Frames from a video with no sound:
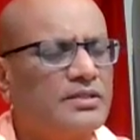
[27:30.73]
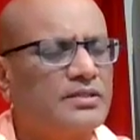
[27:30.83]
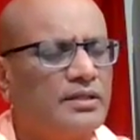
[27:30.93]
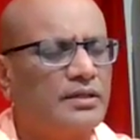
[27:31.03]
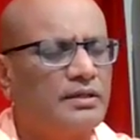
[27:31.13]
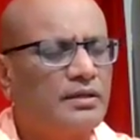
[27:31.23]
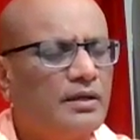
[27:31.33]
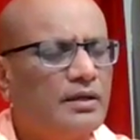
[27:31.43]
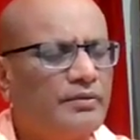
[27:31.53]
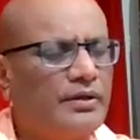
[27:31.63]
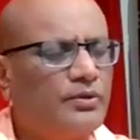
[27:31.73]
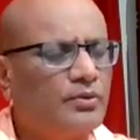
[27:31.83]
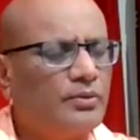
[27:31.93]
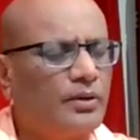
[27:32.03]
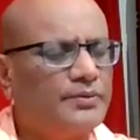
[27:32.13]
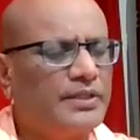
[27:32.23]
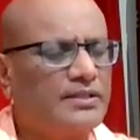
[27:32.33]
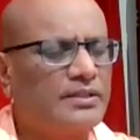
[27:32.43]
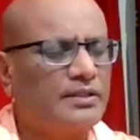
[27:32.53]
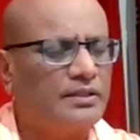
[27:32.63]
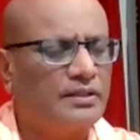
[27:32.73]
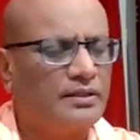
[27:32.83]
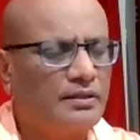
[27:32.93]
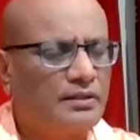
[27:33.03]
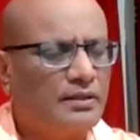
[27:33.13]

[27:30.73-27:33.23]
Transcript: is there, when two objects are there,